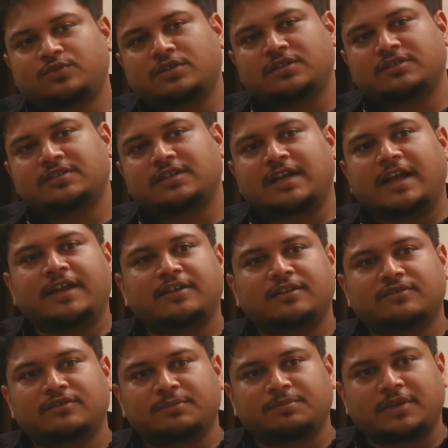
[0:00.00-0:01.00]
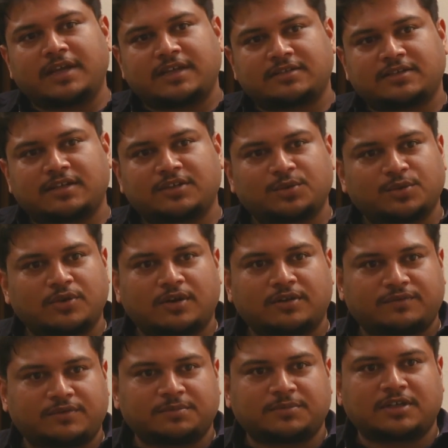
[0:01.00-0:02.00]
What is the kind of replies that you
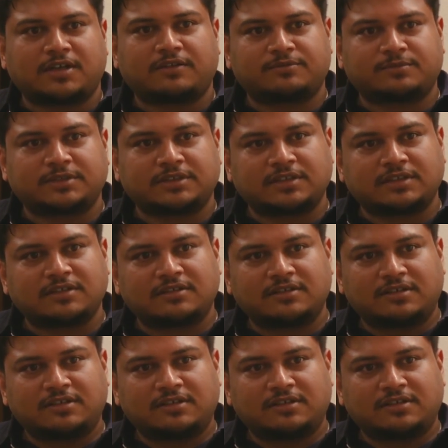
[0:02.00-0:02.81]
got from the government?